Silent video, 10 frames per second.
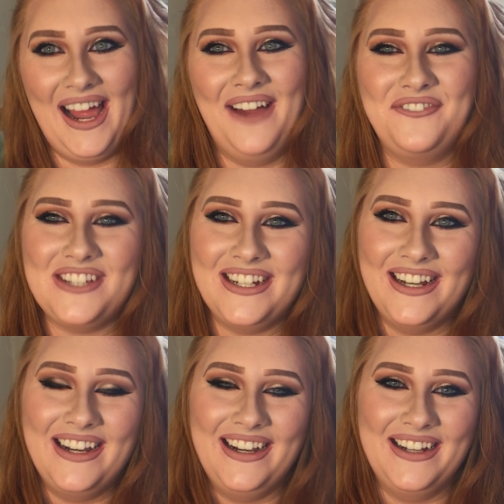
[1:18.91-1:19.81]

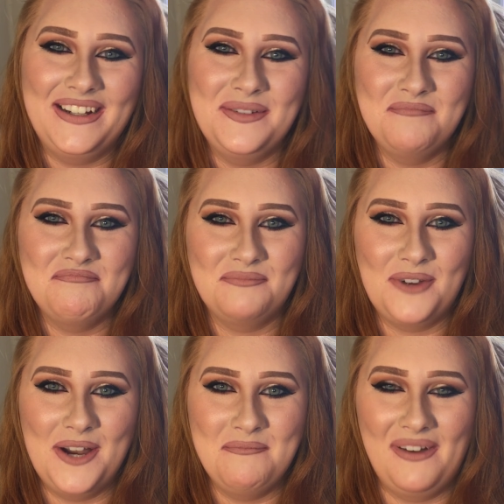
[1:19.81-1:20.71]
after
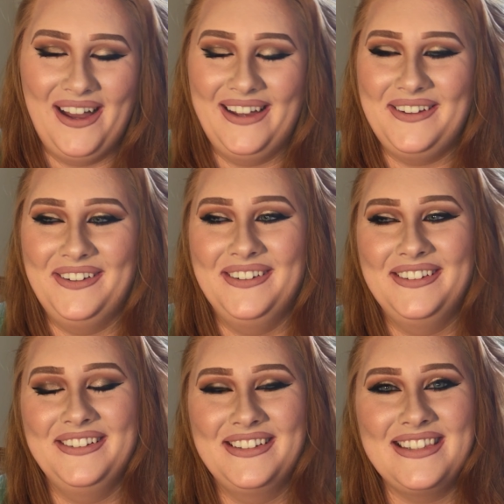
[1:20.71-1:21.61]
Bret
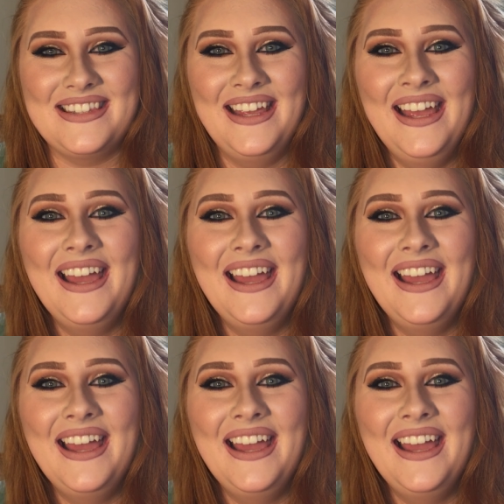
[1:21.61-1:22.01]
Michaels